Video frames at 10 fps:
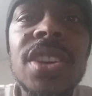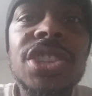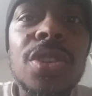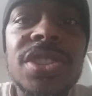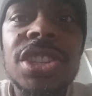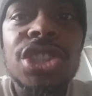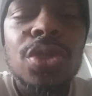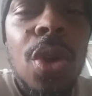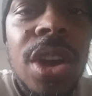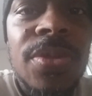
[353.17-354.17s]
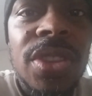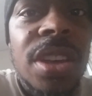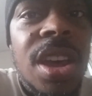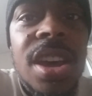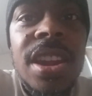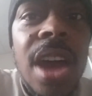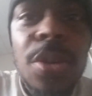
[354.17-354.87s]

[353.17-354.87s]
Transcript: until it's destroyed. And I